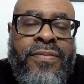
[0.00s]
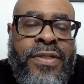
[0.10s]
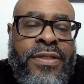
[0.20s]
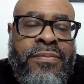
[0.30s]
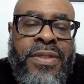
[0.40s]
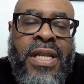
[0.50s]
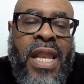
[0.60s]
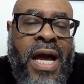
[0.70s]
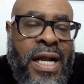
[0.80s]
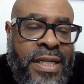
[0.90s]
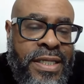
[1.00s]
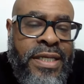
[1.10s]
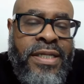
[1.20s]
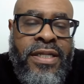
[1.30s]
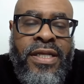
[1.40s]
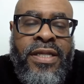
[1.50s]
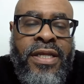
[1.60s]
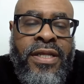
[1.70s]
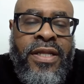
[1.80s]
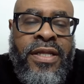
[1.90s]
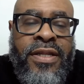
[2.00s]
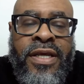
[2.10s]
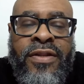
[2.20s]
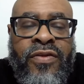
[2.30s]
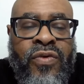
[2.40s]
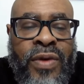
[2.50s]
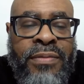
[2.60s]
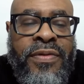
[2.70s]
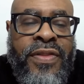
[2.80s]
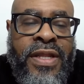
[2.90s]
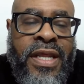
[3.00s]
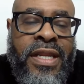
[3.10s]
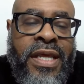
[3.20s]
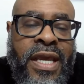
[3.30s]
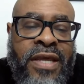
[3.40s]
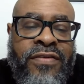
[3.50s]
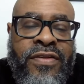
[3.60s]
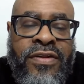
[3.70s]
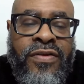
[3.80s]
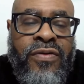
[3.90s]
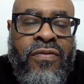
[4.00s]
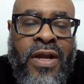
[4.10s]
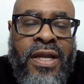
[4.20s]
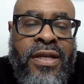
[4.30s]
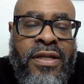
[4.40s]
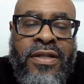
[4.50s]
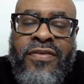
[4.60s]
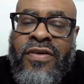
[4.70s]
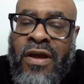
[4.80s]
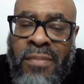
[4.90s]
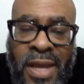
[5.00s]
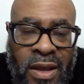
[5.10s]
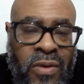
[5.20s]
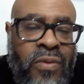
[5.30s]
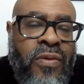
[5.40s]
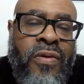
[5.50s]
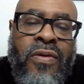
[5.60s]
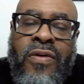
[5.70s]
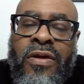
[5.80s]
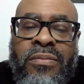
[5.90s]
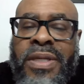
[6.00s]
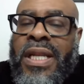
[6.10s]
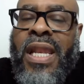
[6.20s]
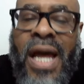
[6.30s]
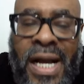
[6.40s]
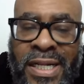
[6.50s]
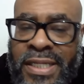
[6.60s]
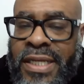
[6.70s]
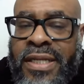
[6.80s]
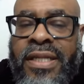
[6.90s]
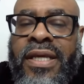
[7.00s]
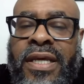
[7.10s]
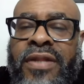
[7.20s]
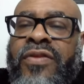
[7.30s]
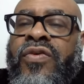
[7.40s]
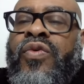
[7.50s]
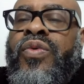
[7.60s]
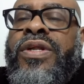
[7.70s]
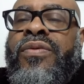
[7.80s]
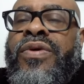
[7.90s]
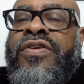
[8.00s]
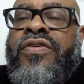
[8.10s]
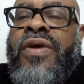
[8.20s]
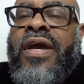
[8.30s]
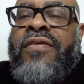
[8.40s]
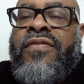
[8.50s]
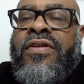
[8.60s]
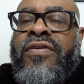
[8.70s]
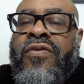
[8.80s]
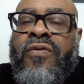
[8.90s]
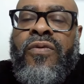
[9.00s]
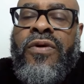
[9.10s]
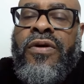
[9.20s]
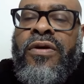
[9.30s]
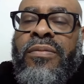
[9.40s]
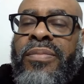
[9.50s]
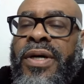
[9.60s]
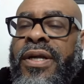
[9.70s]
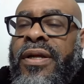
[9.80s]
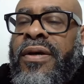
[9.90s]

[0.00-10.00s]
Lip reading: and be locked in and do everything that he has to do, right? Just come out, be locked in, and do what you have to do. But,